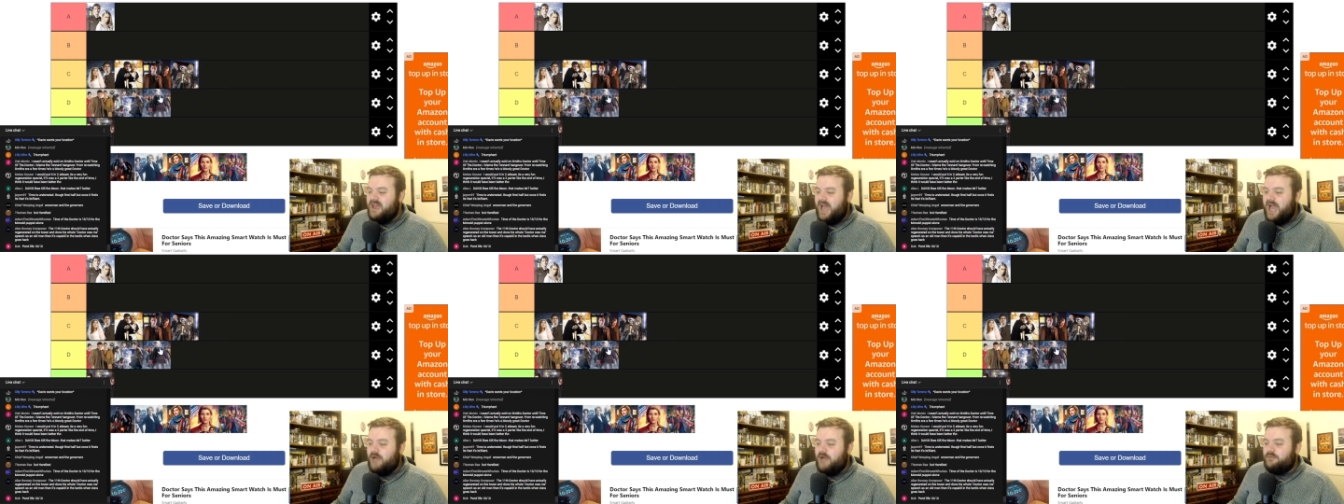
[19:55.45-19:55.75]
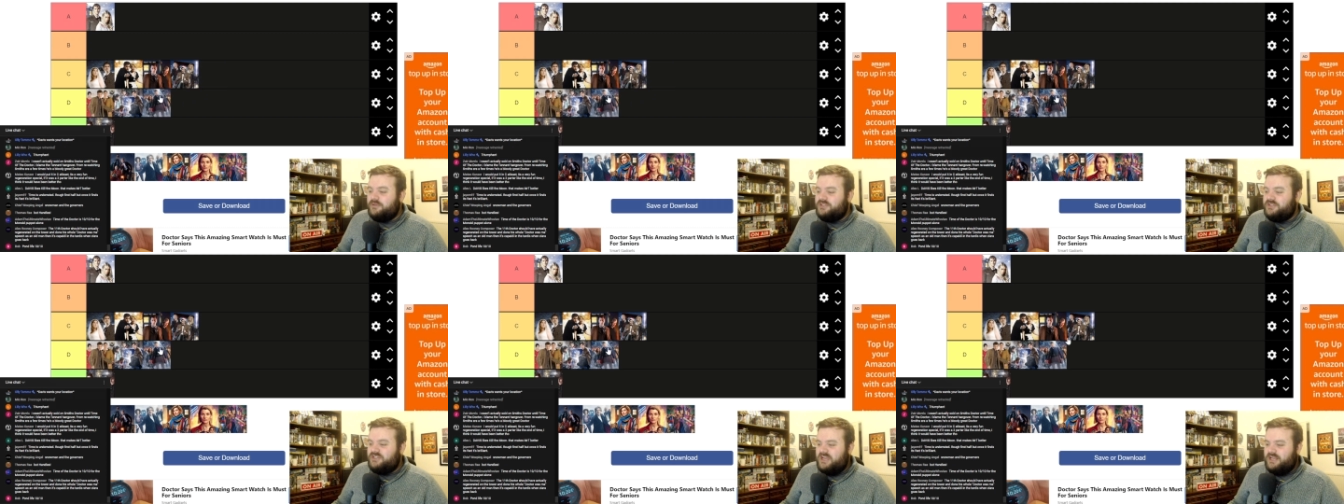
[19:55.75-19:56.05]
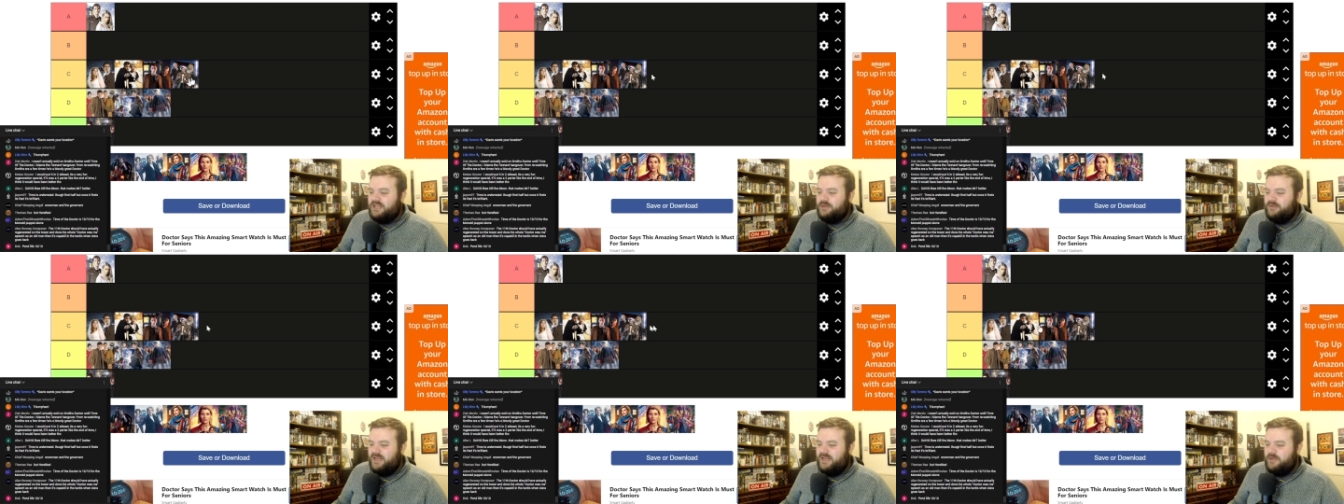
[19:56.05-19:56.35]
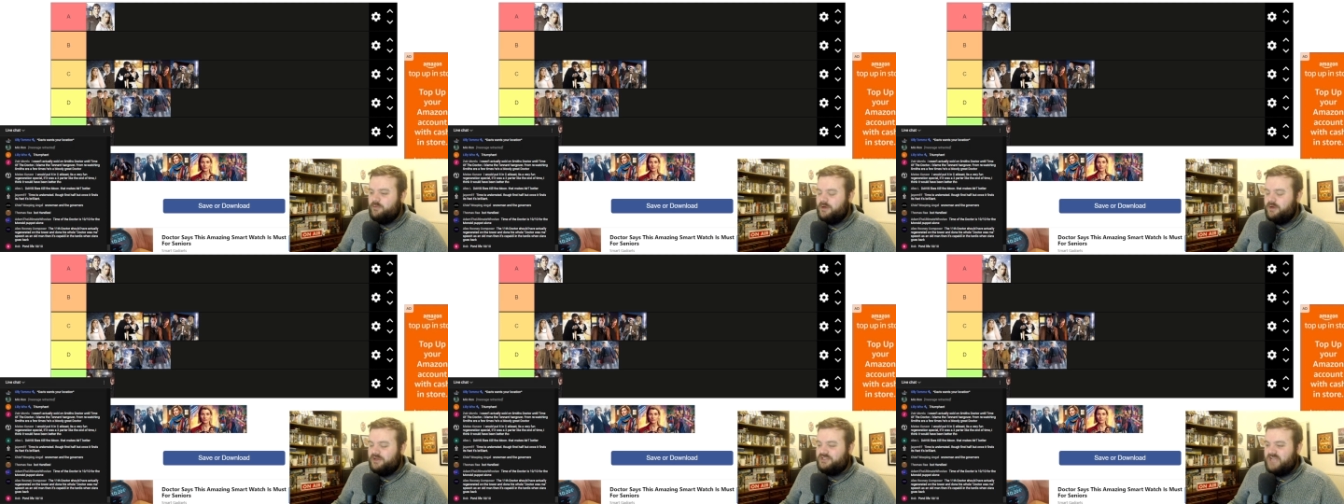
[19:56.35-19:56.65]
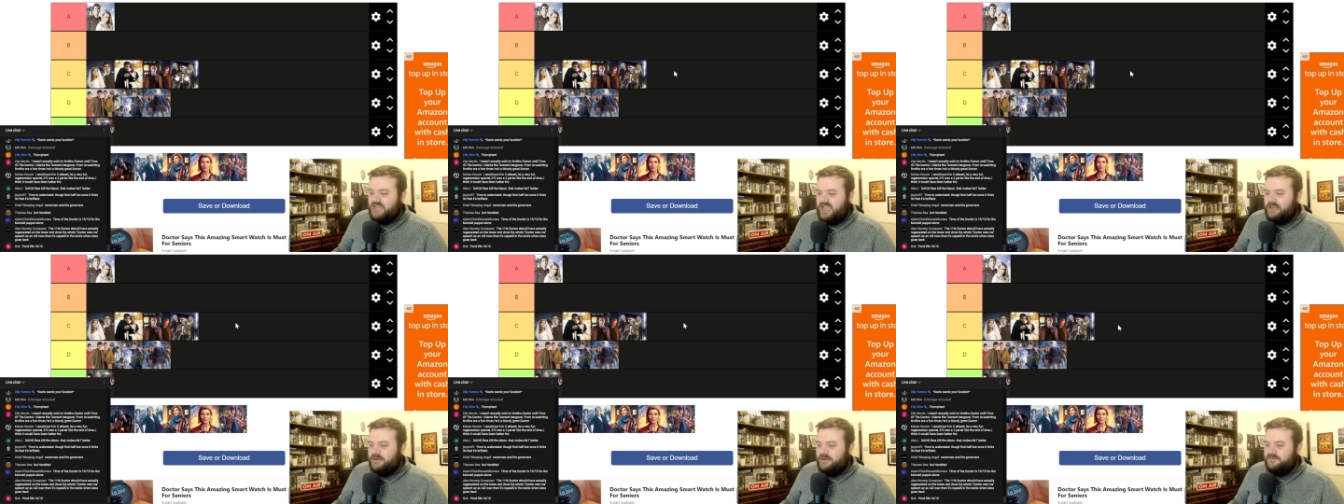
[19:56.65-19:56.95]
I would genuinely
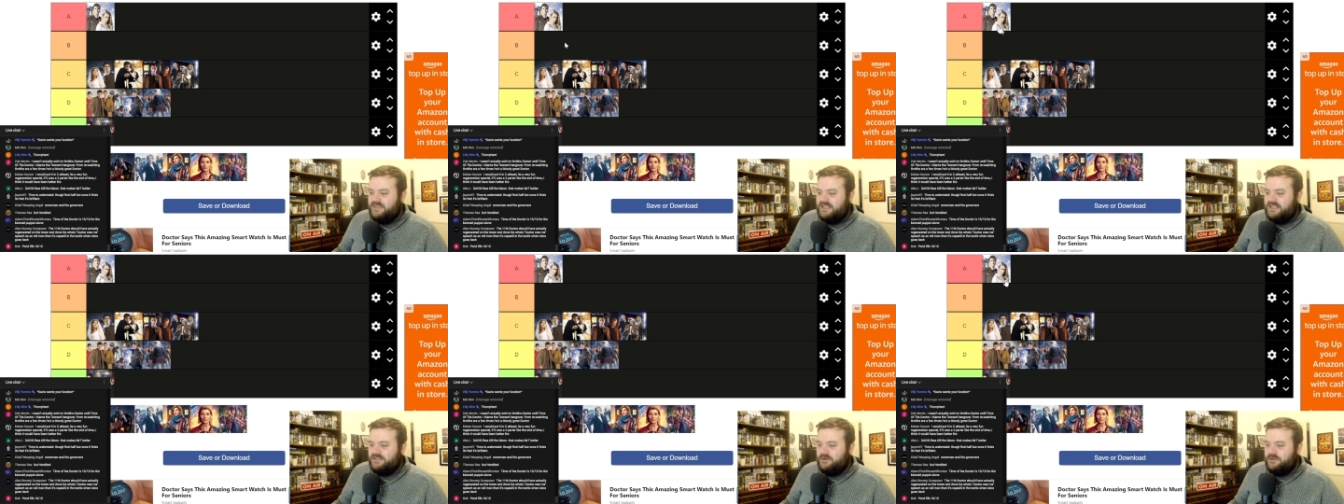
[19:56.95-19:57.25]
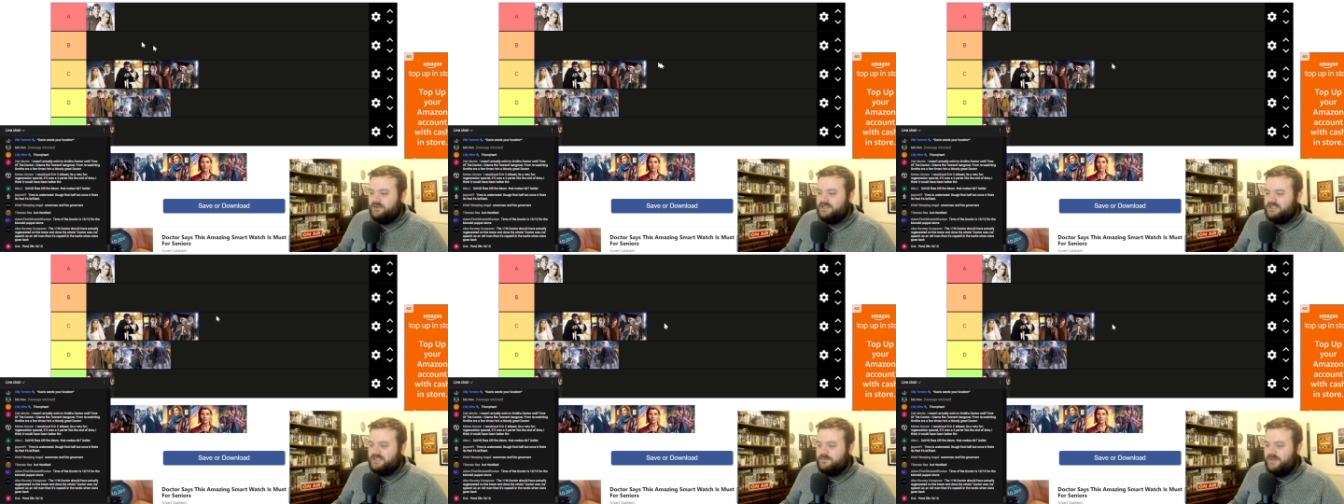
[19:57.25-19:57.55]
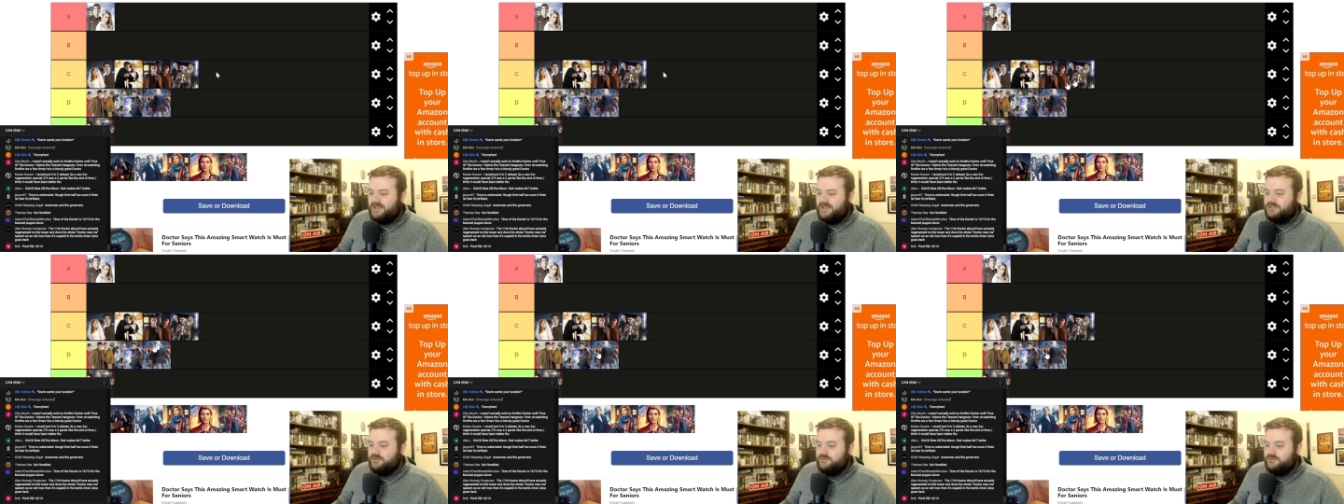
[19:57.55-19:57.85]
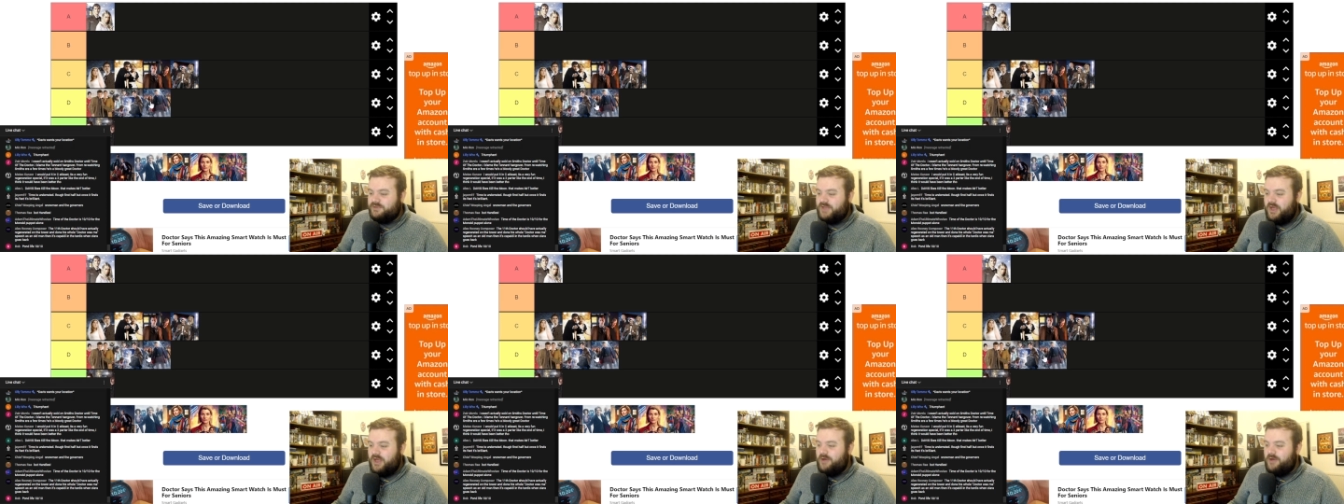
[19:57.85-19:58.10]
watch any of these other specials